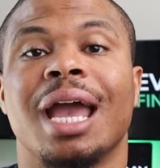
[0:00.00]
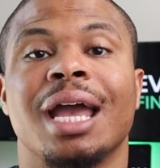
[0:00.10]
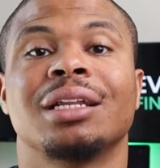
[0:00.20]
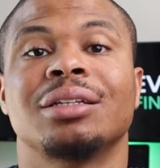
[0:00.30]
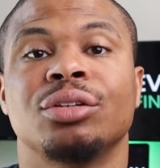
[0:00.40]

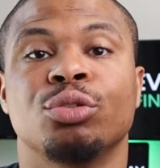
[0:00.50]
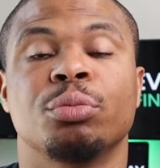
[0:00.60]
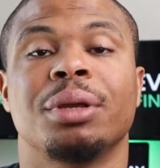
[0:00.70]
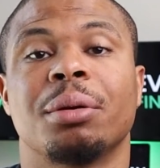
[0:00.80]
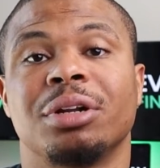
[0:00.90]
and you
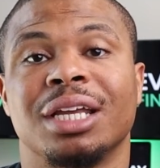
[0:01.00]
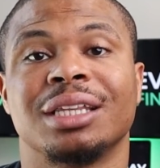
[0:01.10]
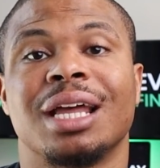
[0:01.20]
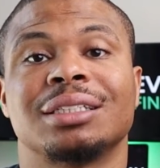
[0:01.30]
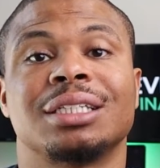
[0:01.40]
would be able to
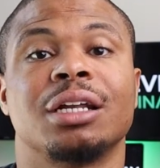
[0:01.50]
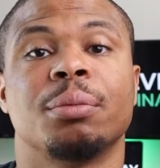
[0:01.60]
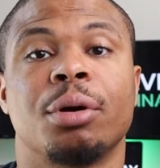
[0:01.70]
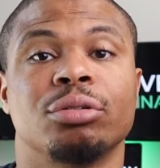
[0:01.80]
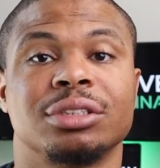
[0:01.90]
get that
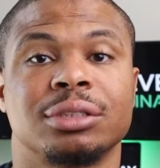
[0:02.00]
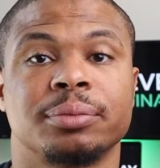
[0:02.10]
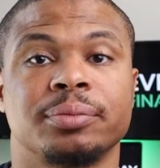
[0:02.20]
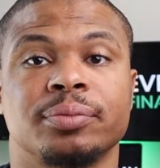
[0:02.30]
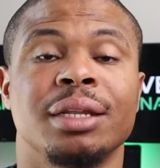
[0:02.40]
sign-up bonus.
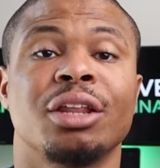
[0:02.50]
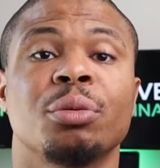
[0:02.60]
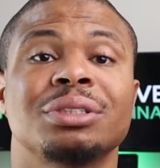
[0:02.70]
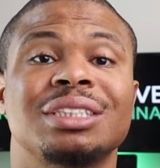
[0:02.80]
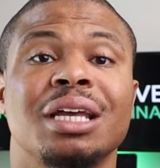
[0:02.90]
Now,
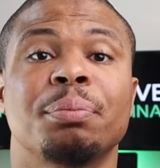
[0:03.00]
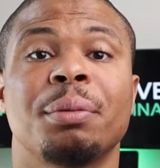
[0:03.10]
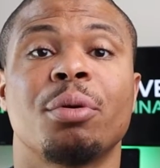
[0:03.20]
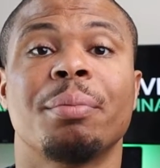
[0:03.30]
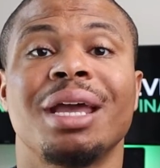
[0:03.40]
the mistake
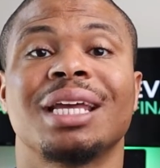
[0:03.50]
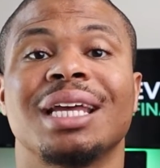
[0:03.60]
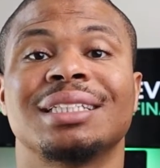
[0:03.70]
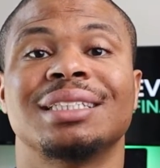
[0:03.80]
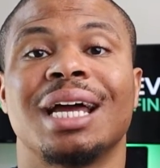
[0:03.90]
people make
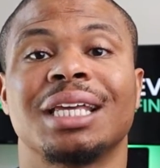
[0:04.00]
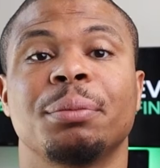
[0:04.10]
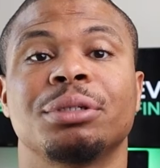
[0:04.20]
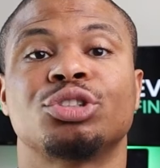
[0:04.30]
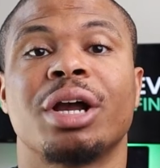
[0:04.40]
is not
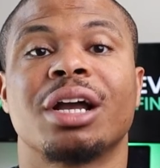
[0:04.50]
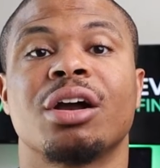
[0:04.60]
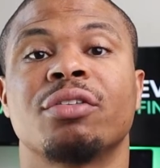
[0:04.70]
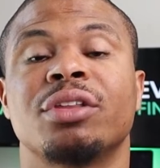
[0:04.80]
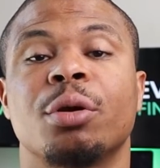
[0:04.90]
keeping track
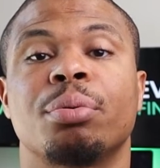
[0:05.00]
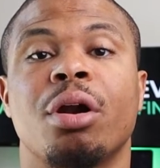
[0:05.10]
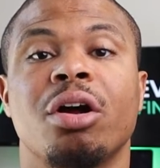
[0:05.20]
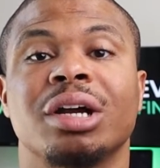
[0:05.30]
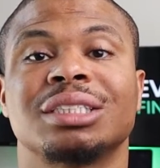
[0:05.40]
of their
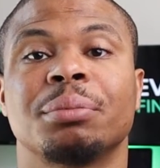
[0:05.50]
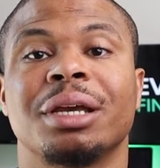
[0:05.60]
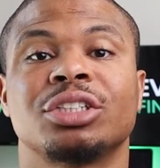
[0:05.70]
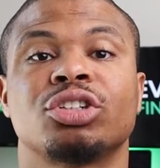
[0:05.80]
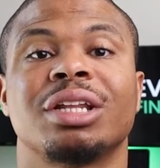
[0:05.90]
progress and
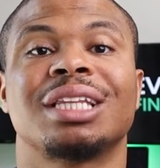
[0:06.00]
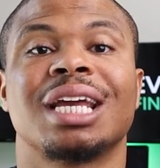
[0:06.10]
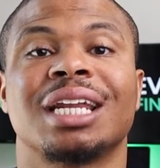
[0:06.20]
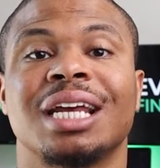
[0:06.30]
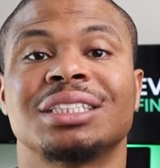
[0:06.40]
making sure that
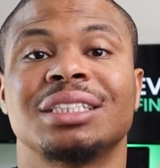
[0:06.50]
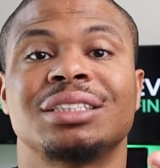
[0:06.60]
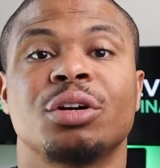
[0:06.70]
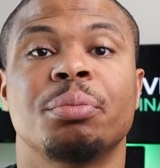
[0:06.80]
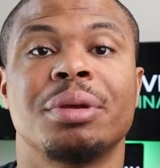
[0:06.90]
they can actually
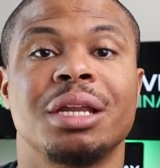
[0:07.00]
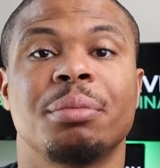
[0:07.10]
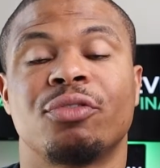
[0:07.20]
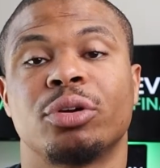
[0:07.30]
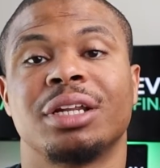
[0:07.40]
still meet it
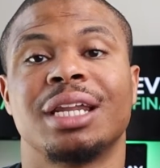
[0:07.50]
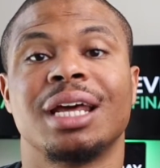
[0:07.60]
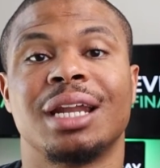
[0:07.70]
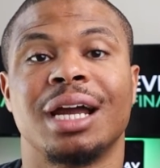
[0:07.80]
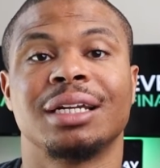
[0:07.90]
before the
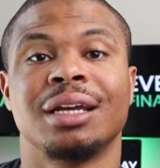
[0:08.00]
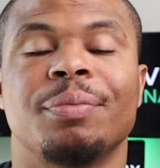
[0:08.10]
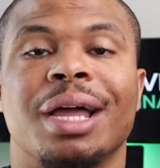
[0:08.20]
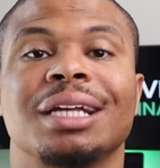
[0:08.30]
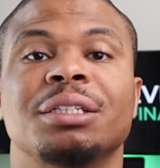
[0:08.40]
deadline.
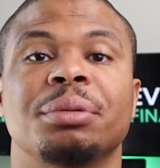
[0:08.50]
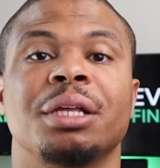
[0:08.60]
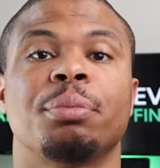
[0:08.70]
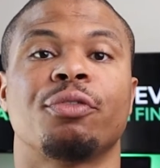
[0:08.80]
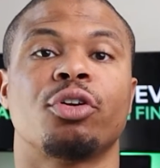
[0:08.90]
Now, I
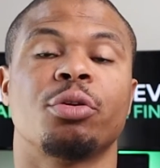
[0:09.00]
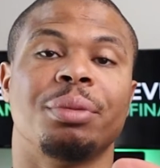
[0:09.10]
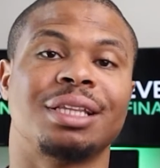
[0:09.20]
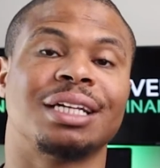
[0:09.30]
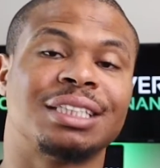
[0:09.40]
typically prefer to
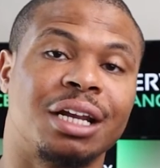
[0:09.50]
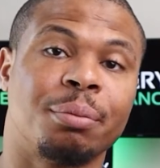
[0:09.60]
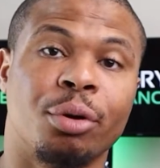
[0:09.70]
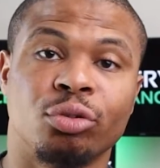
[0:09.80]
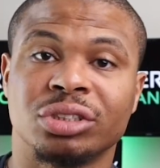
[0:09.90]
meet that
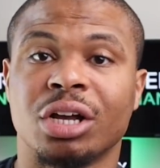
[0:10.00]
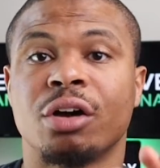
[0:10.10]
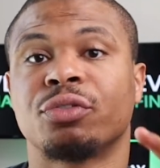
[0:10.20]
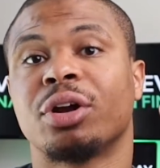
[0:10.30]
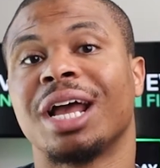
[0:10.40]
sign-up bonus
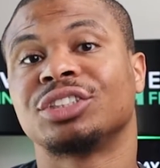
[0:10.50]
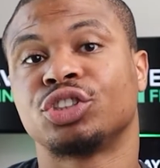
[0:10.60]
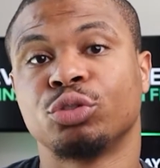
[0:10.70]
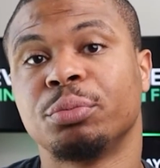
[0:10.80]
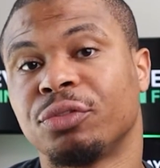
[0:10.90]
offer as
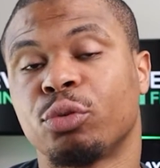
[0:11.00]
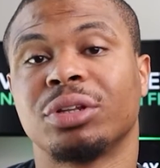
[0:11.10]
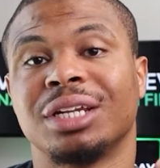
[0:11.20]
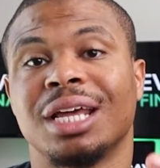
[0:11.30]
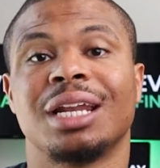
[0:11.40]
soon before
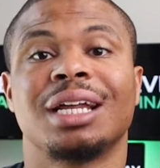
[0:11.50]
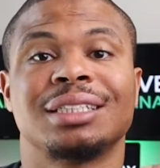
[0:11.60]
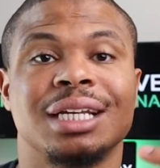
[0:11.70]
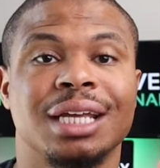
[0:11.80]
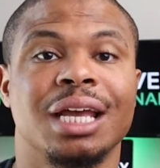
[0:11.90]
the deadline
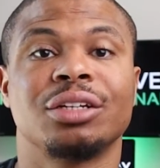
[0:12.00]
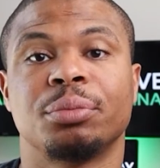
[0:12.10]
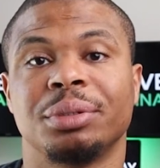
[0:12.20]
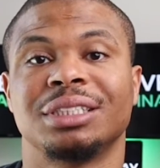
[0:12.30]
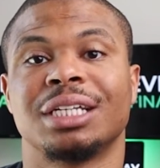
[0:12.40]
as I can
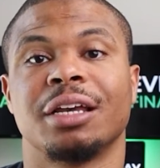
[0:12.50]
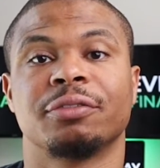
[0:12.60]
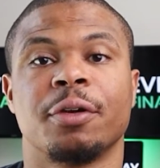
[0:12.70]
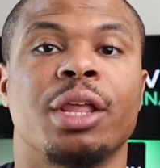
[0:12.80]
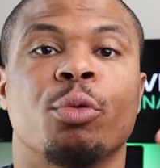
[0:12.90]
to be
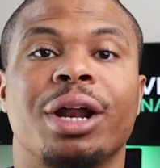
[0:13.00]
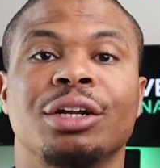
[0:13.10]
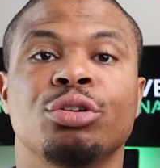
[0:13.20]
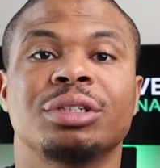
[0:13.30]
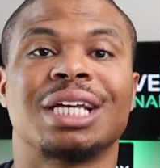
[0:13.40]
safe. Now, what
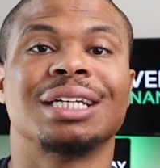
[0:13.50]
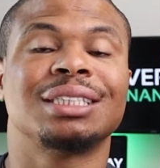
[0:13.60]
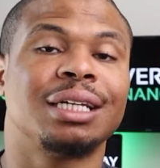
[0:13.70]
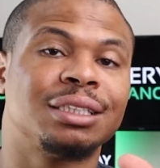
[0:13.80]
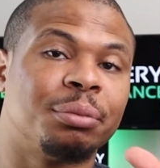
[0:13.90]
I do is I
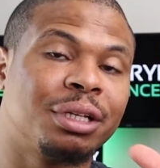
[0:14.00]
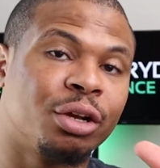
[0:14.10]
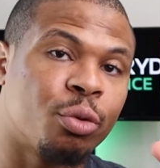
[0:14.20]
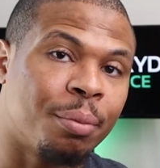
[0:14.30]
set typically a